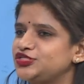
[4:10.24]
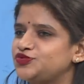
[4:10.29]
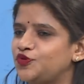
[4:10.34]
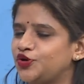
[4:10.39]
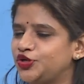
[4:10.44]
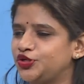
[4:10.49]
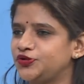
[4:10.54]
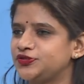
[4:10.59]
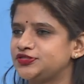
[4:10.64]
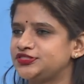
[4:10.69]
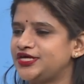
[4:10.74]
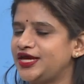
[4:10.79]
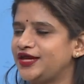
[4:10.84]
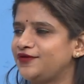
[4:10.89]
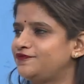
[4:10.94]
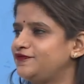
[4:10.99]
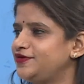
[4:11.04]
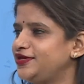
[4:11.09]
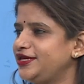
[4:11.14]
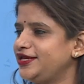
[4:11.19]
what you
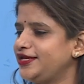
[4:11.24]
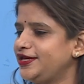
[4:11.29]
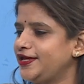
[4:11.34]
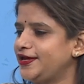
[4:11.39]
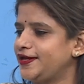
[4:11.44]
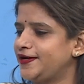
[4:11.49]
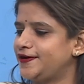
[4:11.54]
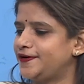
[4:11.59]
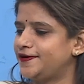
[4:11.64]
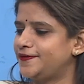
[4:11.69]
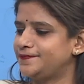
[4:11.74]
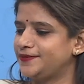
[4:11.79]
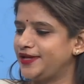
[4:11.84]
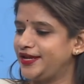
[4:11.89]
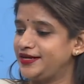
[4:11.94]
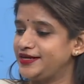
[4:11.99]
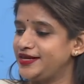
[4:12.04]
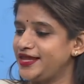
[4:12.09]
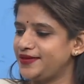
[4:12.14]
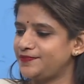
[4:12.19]
said, we
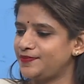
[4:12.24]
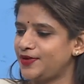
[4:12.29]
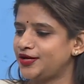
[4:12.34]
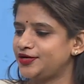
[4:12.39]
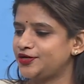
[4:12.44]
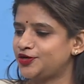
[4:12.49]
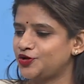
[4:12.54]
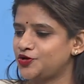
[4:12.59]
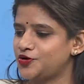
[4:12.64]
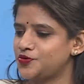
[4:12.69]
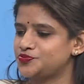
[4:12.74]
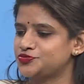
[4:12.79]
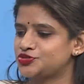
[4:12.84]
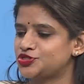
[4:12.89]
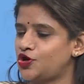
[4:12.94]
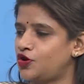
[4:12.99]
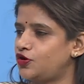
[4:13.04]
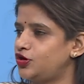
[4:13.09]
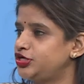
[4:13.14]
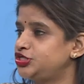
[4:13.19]
in layman
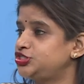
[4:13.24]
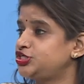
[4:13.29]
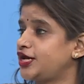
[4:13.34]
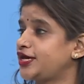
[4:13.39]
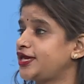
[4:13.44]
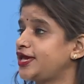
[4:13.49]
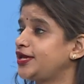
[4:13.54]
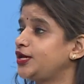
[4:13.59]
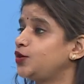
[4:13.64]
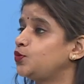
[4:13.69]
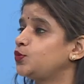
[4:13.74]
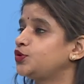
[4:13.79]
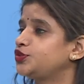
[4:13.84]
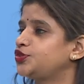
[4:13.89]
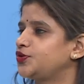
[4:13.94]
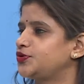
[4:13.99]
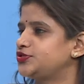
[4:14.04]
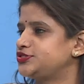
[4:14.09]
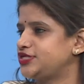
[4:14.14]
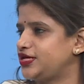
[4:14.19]
terms call it checking in
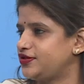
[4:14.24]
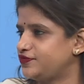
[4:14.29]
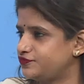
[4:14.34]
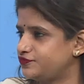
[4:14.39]
with yourself.